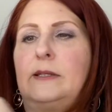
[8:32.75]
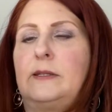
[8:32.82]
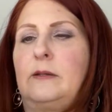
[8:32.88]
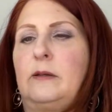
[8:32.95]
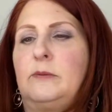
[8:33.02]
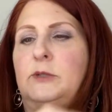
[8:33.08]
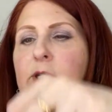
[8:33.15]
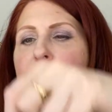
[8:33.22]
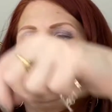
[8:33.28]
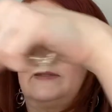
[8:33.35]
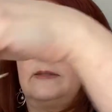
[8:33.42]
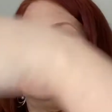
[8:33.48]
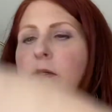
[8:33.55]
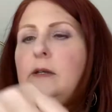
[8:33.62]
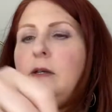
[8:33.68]
So I'm
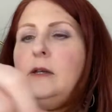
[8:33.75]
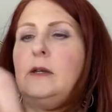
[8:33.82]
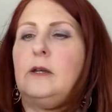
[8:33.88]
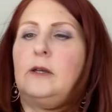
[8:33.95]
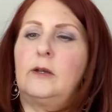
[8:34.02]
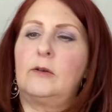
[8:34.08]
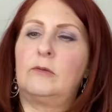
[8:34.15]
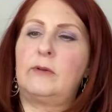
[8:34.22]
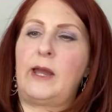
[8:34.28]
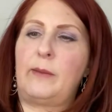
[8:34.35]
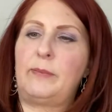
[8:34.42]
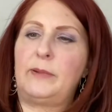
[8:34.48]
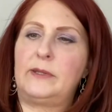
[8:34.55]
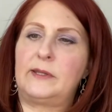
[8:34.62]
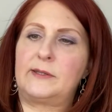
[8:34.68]
just
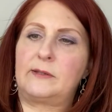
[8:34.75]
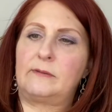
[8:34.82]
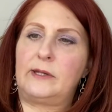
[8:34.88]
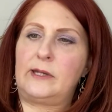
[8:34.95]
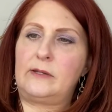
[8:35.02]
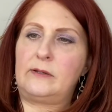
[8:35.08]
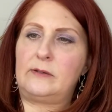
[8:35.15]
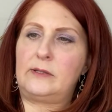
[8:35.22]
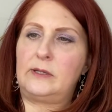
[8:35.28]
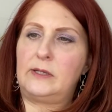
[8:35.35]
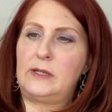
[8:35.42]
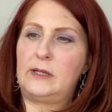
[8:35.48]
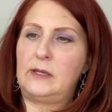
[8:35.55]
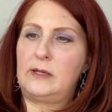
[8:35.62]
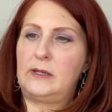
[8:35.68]
wrapping this around,
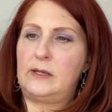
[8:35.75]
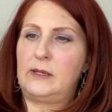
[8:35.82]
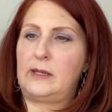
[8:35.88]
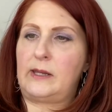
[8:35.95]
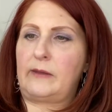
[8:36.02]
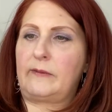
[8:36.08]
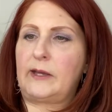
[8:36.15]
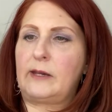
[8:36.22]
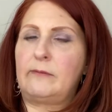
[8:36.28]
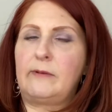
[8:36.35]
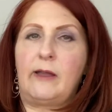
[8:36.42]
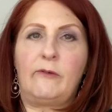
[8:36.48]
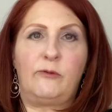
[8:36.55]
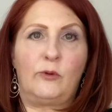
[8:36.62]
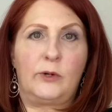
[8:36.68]
and I've got it
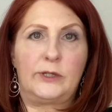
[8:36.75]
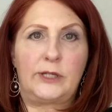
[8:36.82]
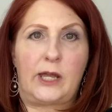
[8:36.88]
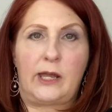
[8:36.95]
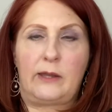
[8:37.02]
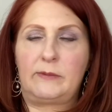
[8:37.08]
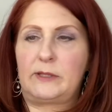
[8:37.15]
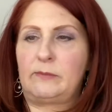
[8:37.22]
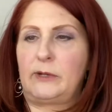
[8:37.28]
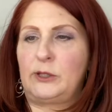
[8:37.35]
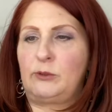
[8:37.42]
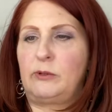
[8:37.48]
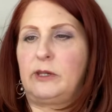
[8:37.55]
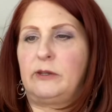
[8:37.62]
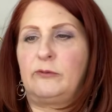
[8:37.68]
wrapped 4 times in my
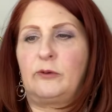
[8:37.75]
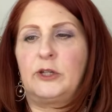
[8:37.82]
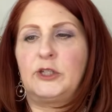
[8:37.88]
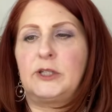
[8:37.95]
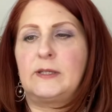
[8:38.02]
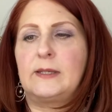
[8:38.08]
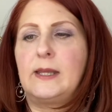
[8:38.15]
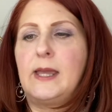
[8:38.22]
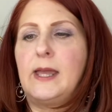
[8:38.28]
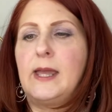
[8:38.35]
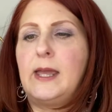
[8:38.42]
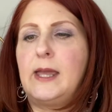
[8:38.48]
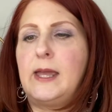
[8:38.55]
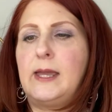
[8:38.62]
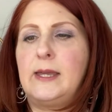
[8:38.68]
24 inches,
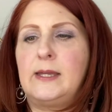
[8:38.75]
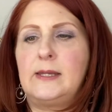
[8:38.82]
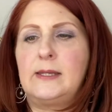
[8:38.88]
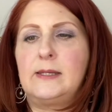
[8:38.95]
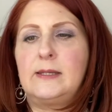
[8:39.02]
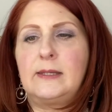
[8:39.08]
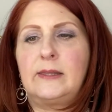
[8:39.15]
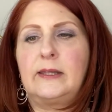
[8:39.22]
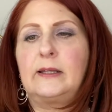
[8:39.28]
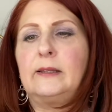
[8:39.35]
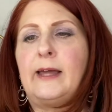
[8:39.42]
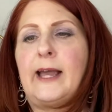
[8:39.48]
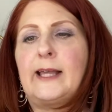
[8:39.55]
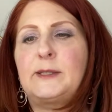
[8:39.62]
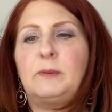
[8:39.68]
and the
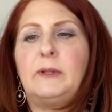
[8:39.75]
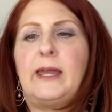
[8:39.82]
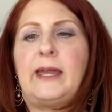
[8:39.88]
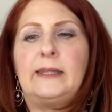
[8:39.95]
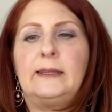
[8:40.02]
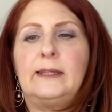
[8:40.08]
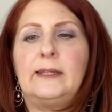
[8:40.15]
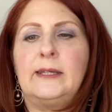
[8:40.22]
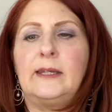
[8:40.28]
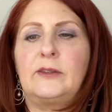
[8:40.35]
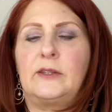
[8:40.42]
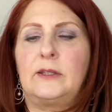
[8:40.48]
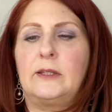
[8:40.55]
clasp will add length.